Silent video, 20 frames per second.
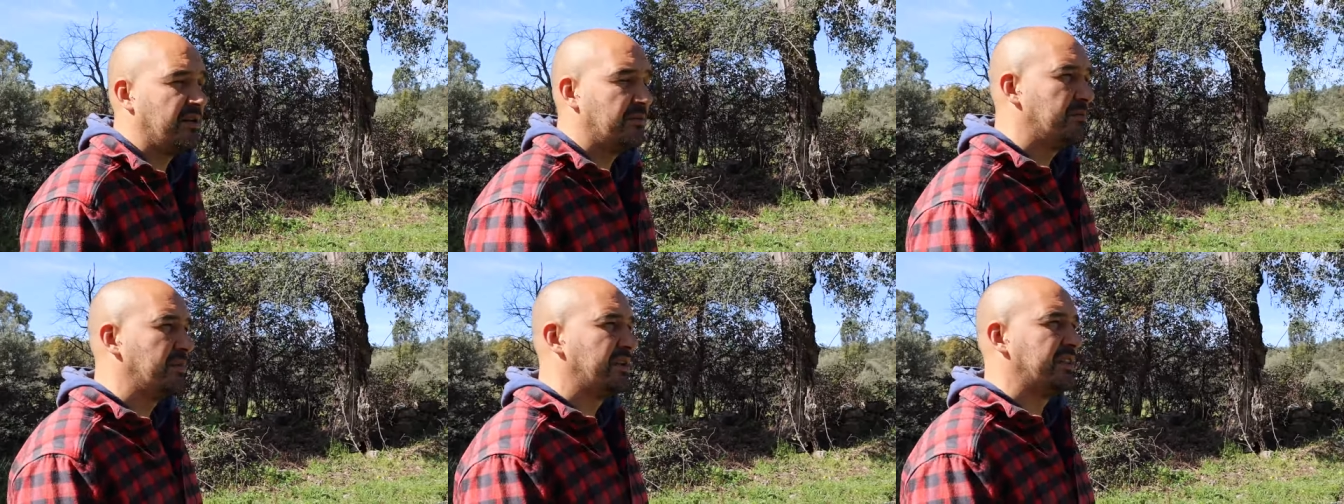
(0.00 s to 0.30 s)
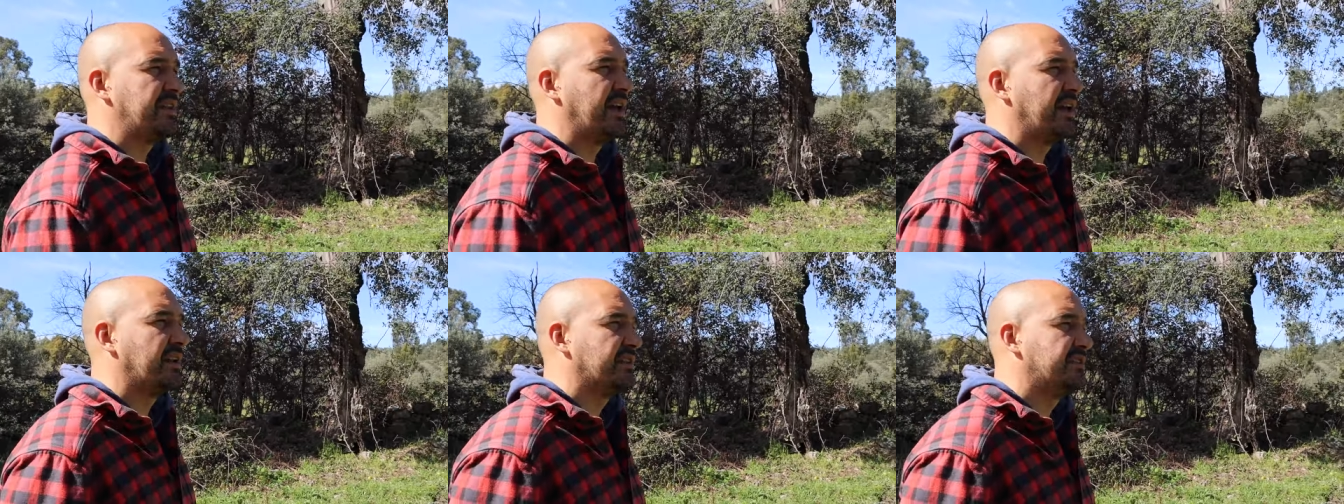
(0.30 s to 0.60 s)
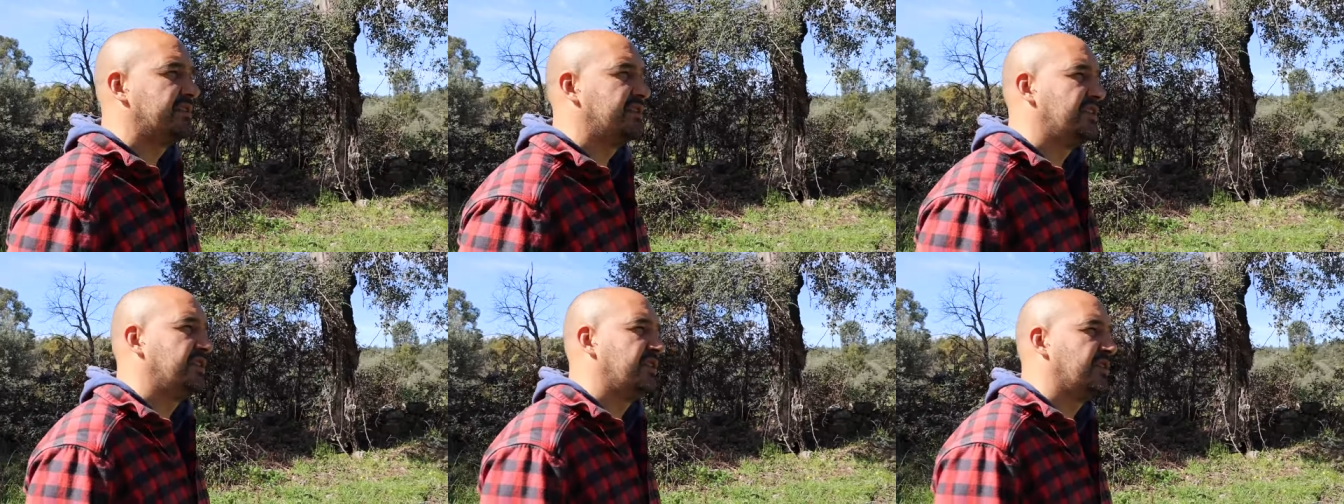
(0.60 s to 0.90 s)

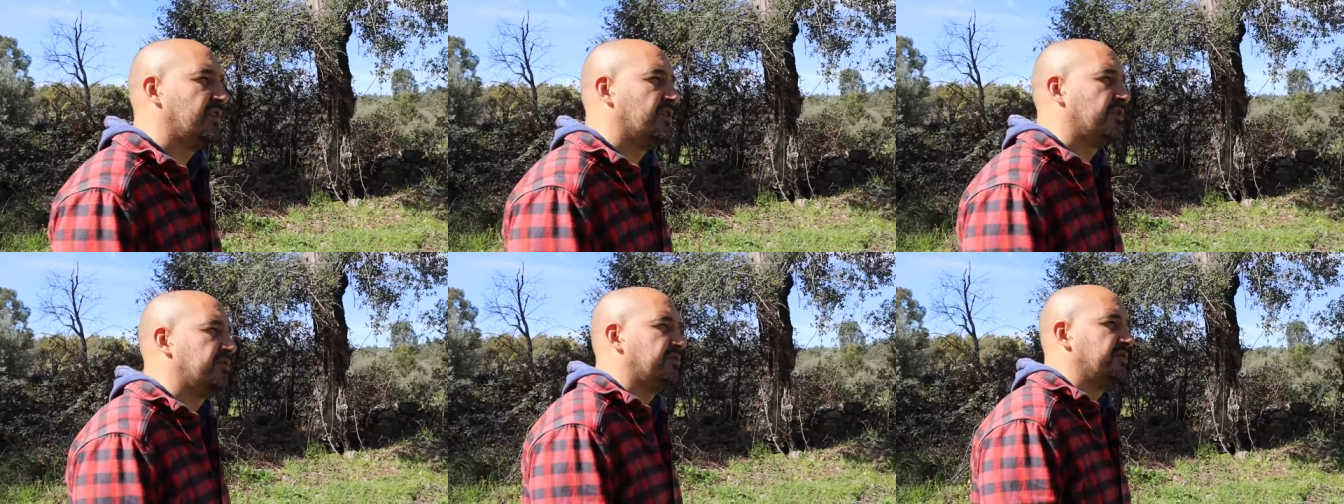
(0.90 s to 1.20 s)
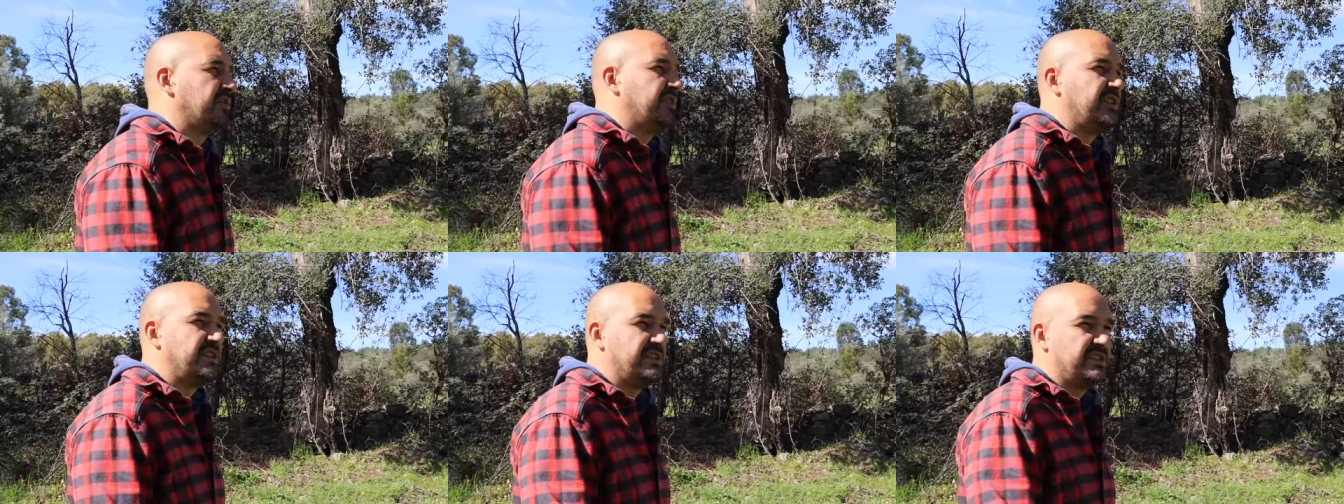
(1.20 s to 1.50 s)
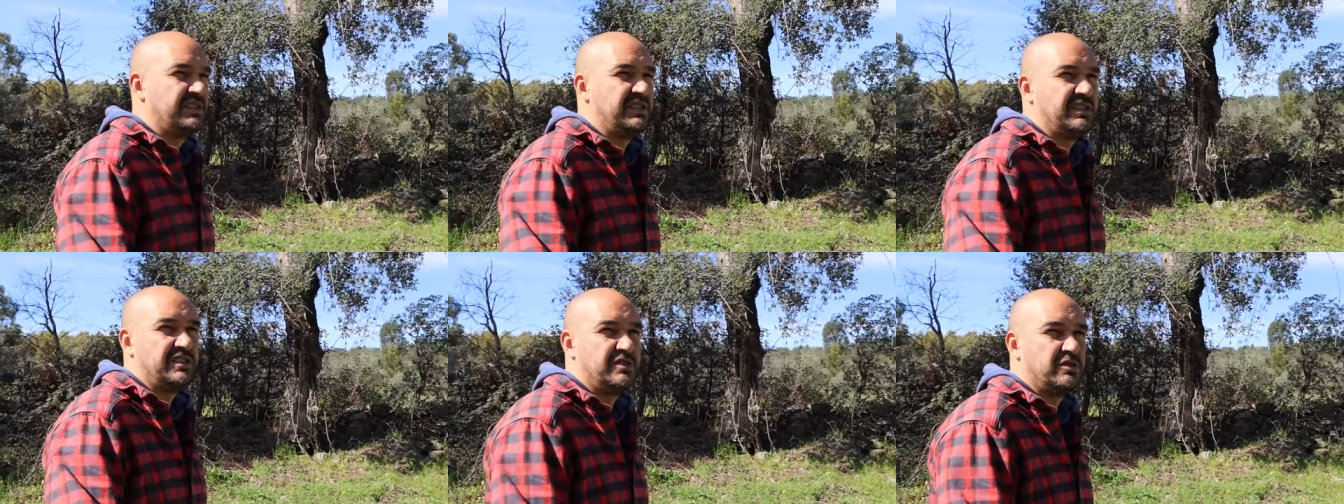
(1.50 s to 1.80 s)
mentality of
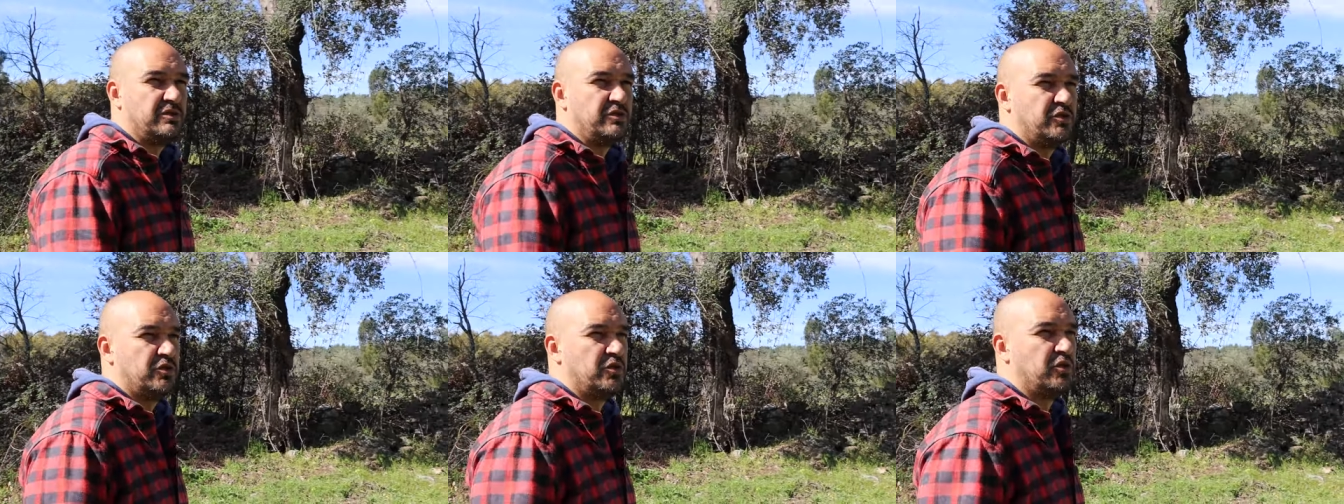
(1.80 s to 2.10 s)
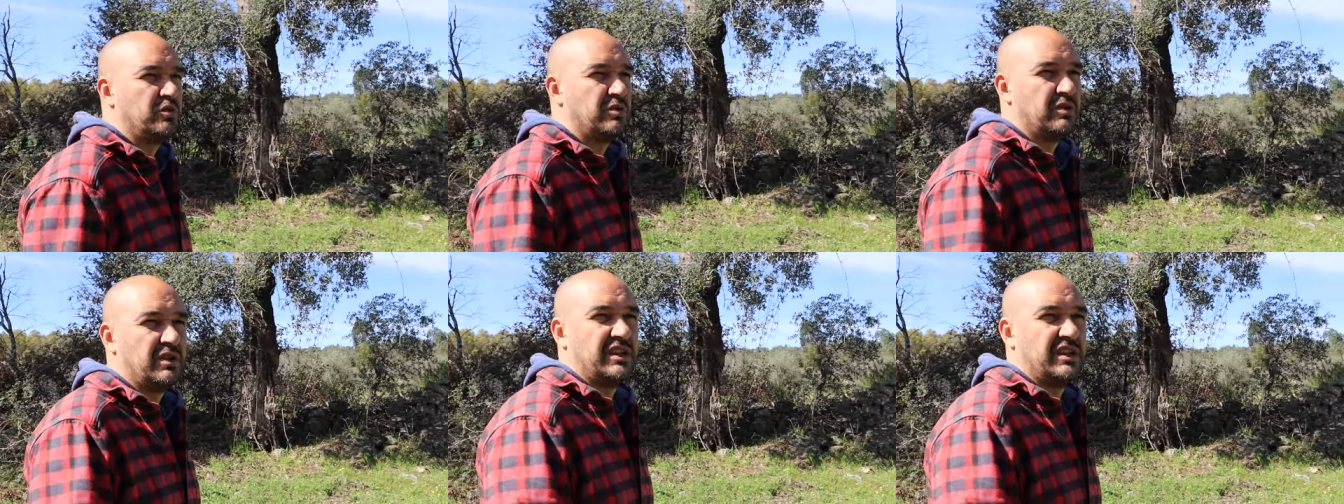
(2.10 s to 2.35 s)
is this to do,